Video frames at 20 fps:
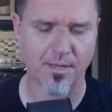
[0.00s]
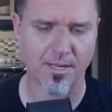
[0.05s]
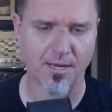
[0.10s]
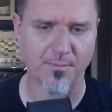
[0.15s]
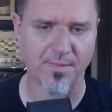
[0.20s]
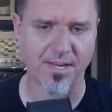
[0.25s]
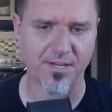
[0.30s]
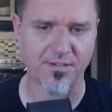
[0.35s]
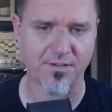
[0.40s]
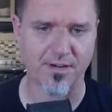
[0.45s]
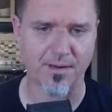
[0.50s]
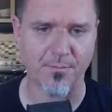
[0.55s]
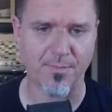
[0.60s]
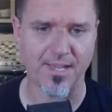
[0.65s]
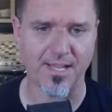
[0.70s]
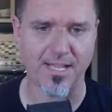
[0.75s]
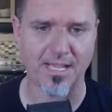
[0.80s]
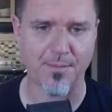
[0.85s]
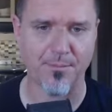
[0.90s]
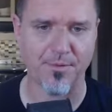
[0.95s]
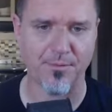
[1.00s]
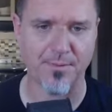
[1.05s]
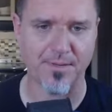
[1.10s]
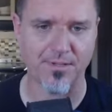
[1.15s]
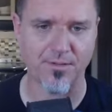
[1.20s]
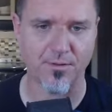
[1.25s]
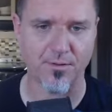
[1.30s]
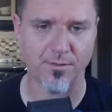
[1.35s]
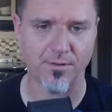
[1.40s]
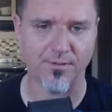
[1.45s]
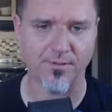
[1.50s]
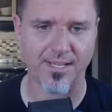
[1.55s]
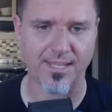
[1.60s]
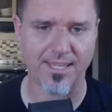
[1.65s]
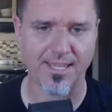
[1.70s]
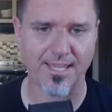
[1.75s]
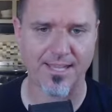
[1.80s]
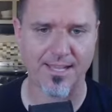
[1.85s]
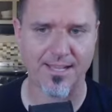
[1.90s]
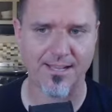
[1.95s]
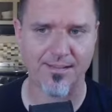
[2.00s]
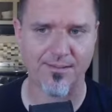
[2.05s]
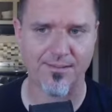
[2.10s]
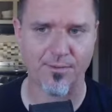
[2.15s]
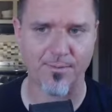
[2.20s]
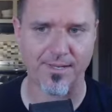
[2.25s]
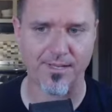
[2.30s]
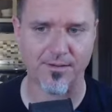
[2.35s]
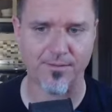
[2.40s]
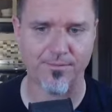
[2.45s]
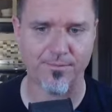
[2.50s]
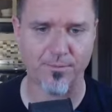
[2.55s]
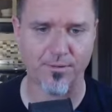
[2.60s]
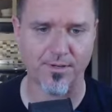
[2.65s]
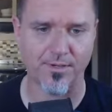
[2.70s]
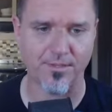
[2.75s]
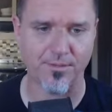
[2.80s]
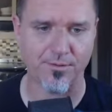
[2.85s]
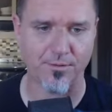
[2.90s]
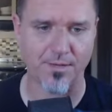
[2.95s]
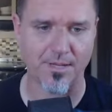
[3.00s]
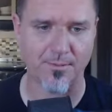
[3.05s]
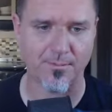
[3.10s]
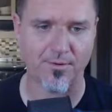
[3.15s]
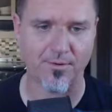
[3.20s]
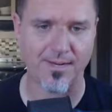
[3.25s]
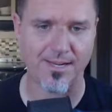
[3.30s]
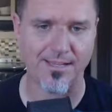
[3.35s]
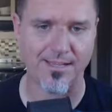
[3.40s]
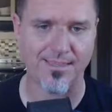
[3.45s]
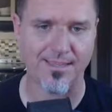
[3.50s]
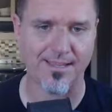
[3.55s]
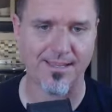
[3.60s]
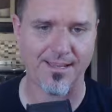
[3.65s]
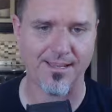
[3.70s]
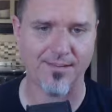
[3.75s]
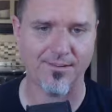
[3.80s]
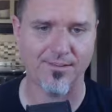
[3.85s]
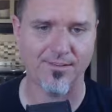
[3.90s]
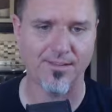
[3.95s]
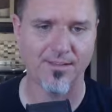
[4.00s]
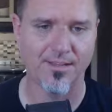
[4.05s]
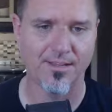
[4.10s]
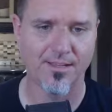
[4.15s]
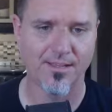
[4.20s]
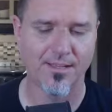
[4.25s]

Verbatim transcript: Gotta make sure I pick up as much gold as I can so we can afford to upgrade things.